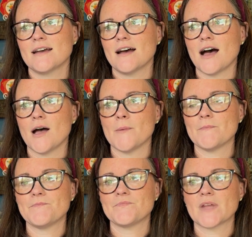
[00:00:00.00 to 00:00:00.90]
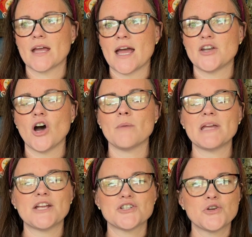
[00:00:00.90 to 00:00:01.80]
and not
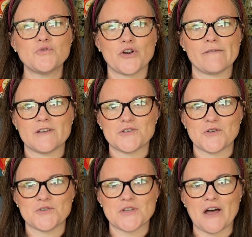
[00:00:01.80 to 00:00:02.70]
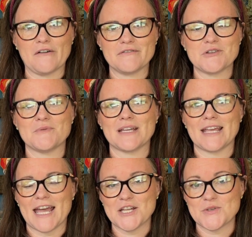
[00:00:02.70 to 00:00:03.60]
being too nervous yourself to
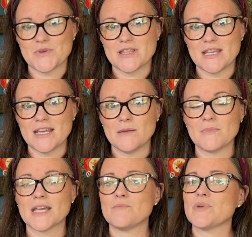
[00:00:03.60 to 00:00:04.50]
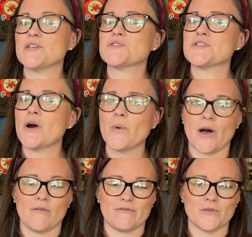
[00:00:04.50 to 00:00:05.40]
engage with them can be so
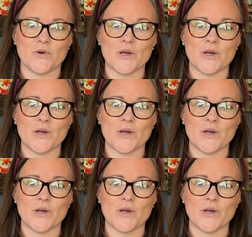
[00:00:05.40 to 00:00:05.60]
helpful.